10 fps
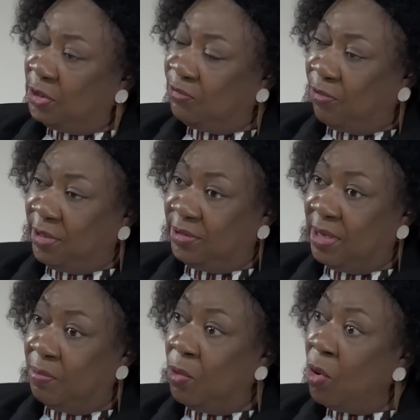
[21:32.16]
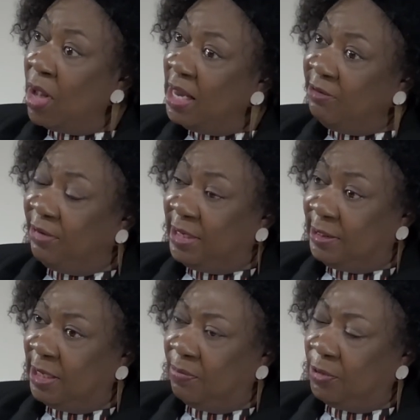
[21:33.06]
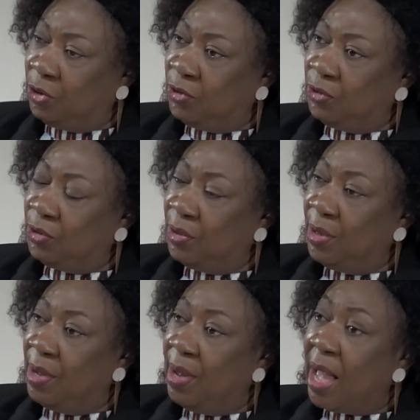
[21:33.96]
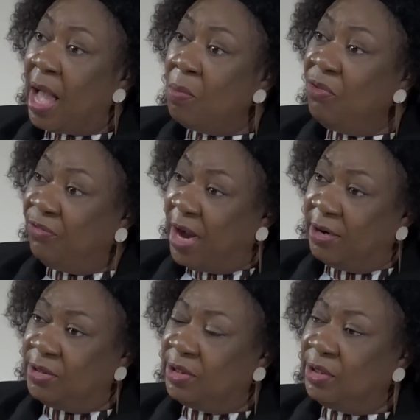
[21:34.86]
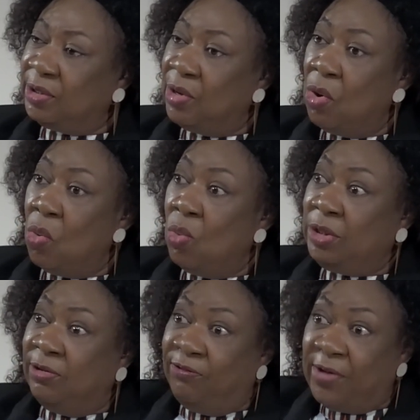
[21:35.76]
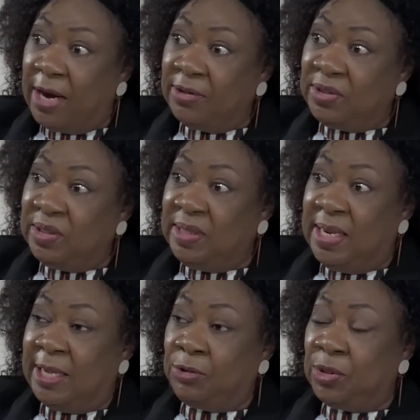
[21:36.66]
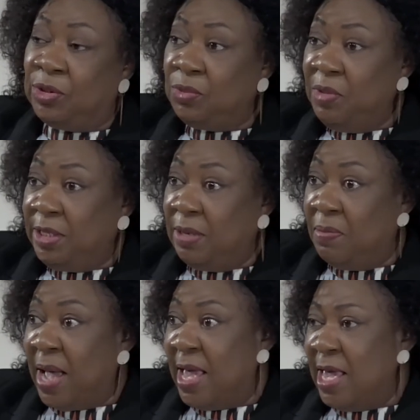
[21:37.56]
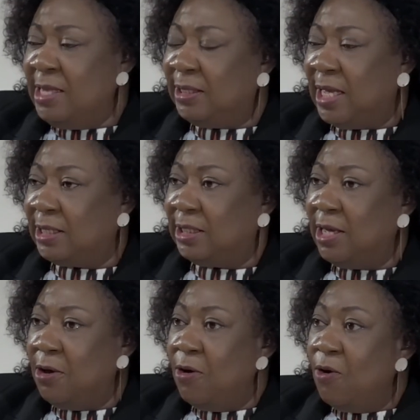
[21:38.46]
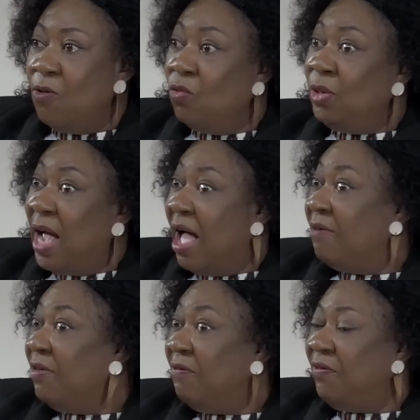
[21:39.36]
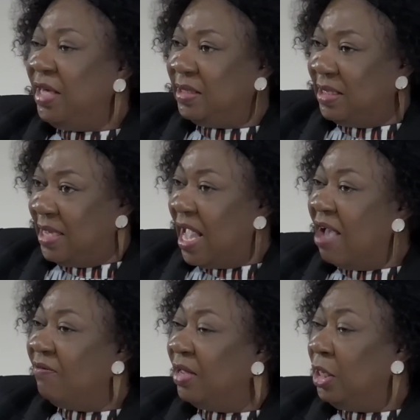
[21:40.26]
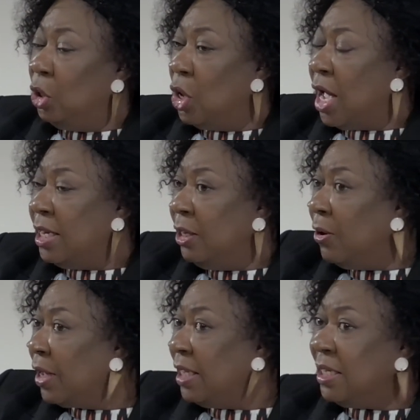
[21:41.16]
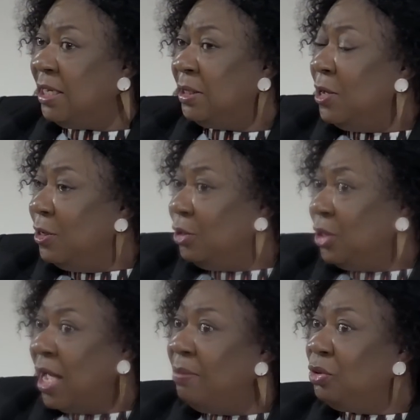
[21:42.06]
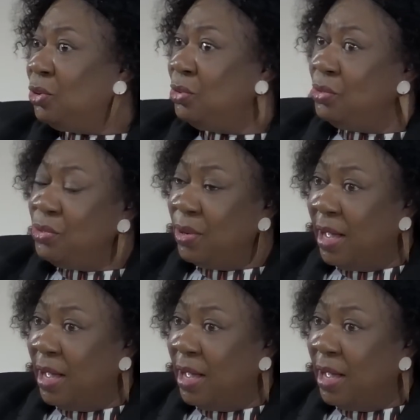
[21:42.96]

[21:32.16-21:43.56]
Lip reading: for example, elevated temperatures, arboviruses, which are viruses that are transmitted by insects, would have a feast. They have an elongated time to